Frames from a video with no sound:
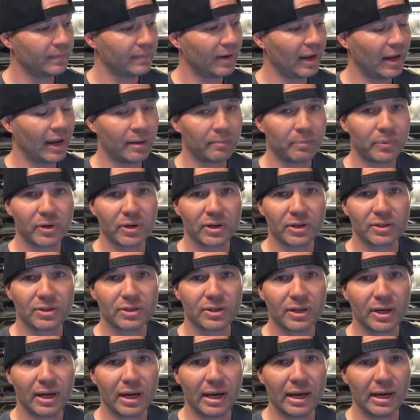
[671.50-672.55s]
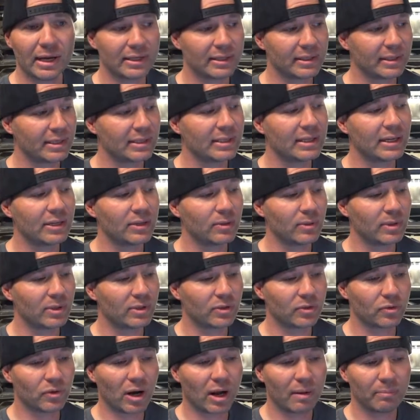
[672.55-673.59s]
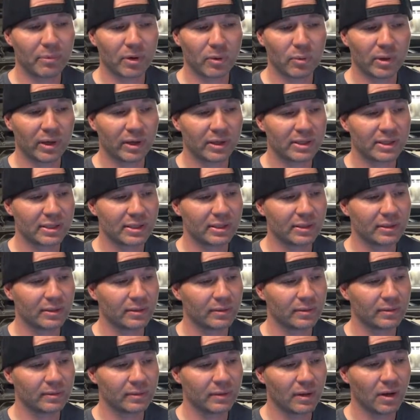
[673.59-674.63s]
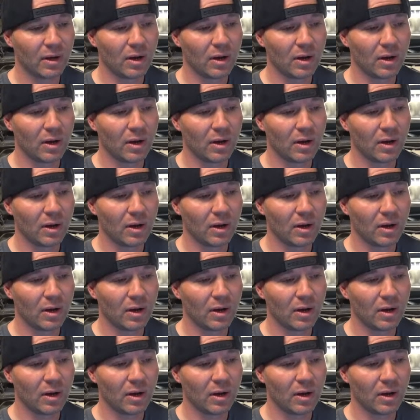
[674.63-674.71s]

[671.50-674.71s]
amperage is continuing to drop, but we're still